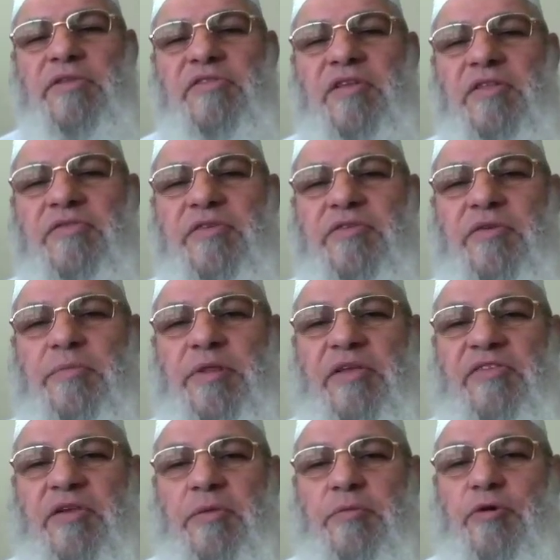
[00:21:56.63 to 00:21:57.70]
by itself is a
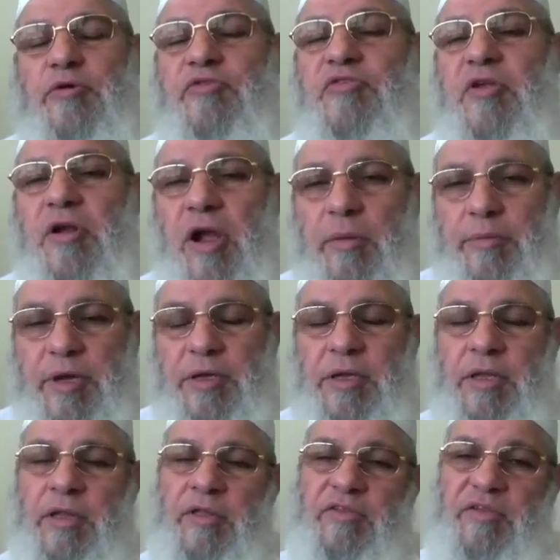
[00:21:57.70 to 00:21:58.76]
blessing because the
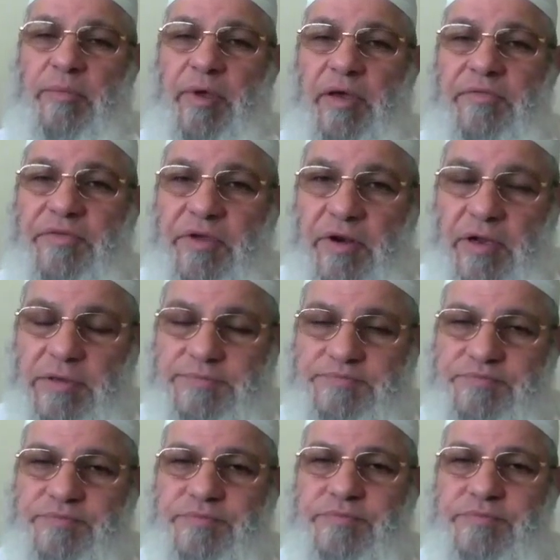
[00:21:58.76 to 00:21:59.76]
rahmah, the maghfirah,